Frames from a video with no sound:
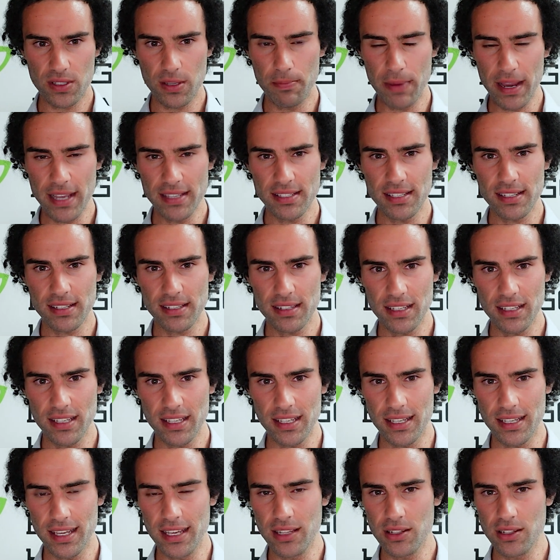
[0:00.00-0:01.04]
to
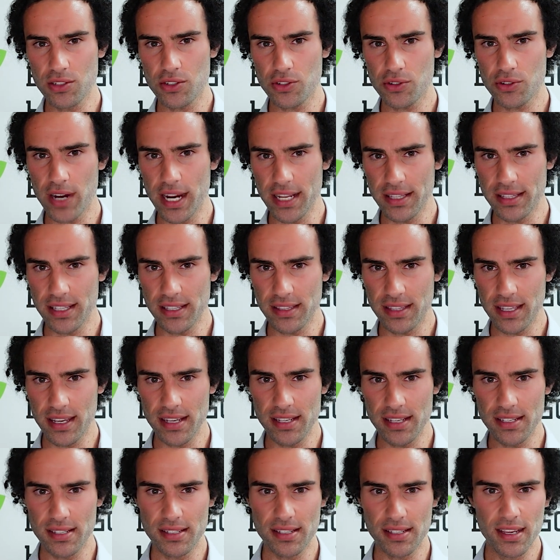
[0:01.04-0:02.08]
basically illustrate that
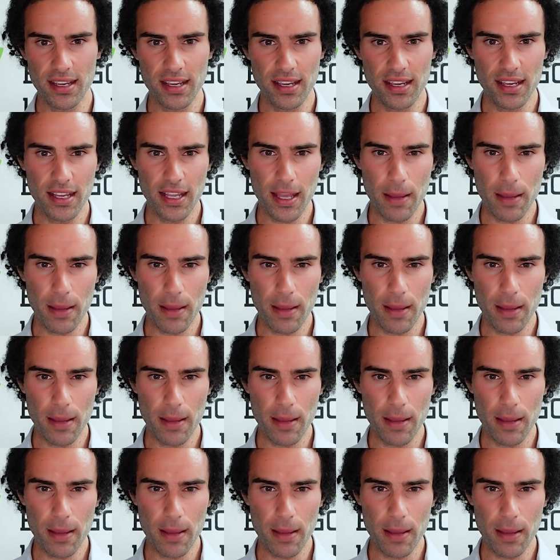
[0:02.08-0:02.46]
there's